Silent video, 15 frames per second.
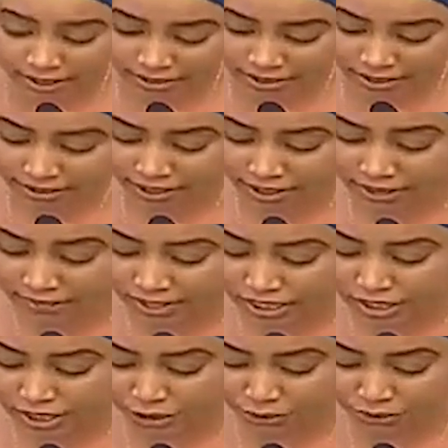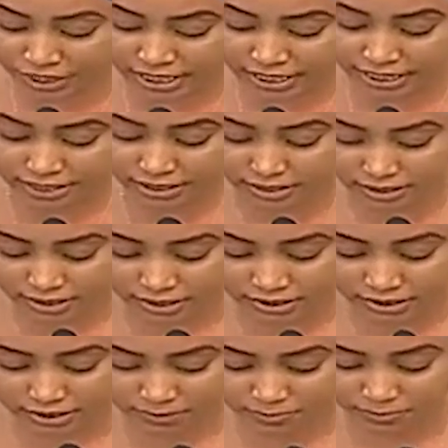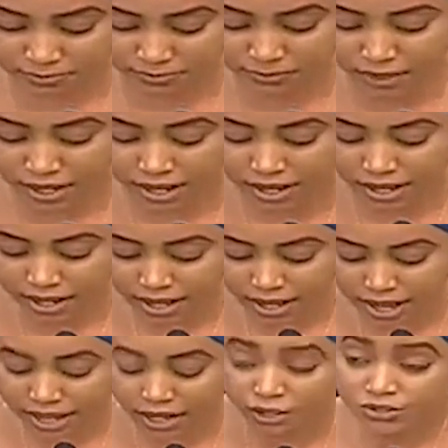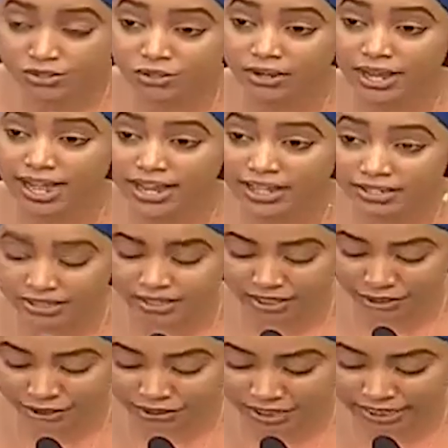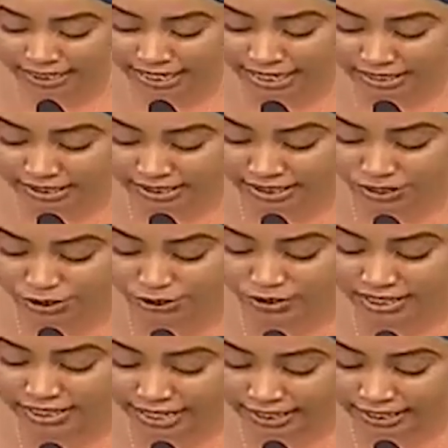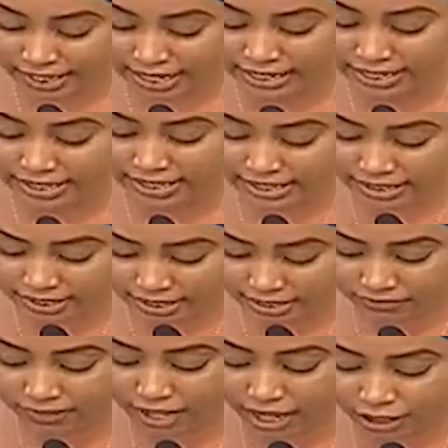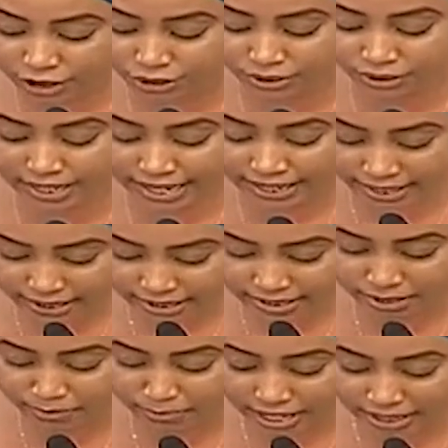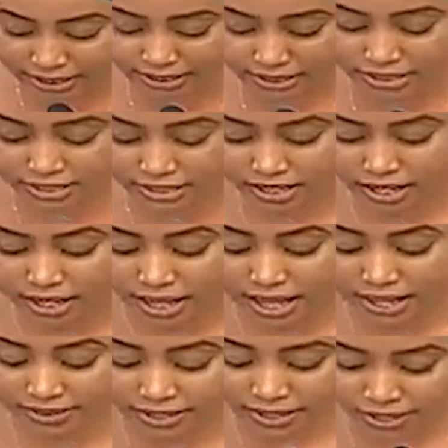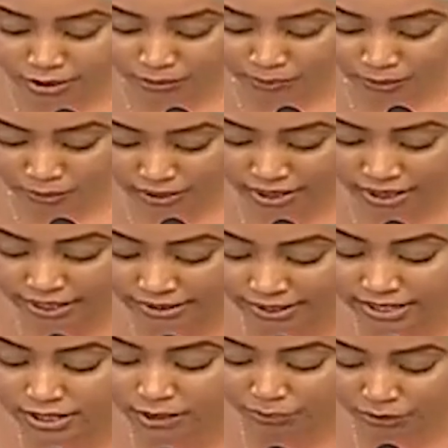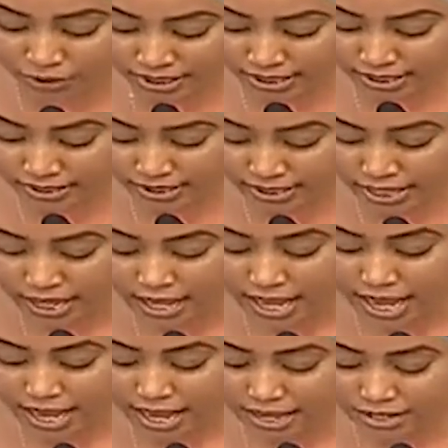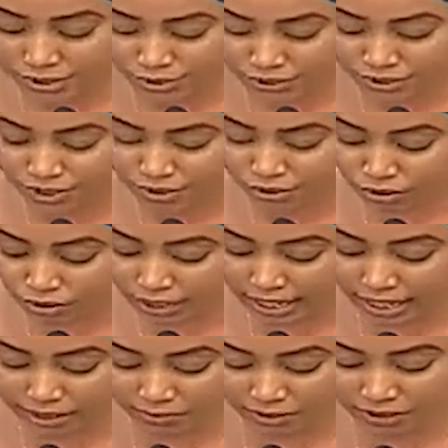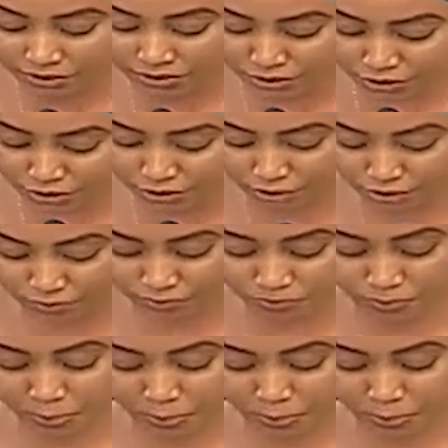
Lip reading: relevant security agencies. I also urge security agencies to take a decisive action against the bandits and their supporters as to restore calm in the region.